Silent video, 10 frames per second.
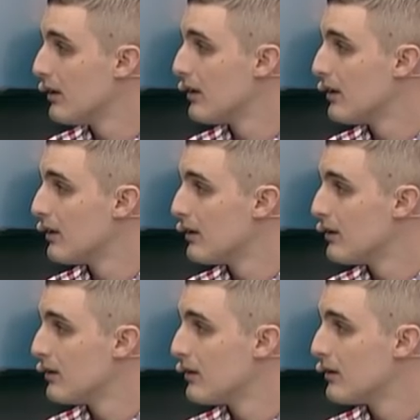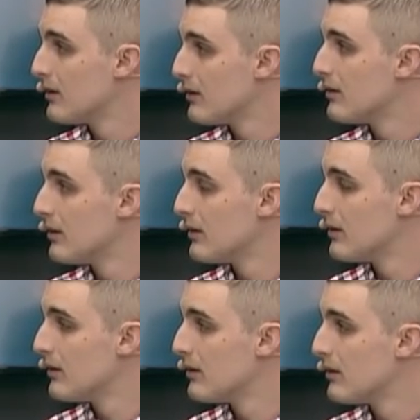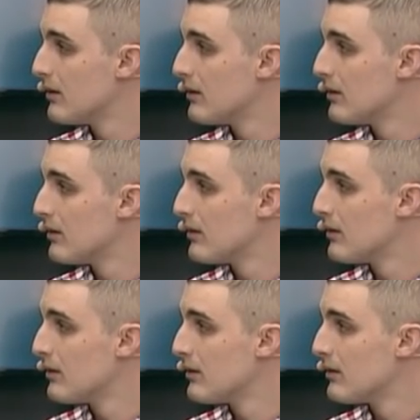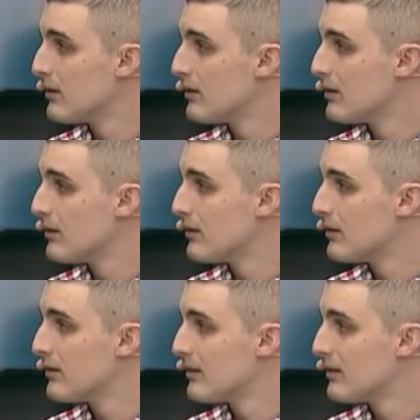(silent)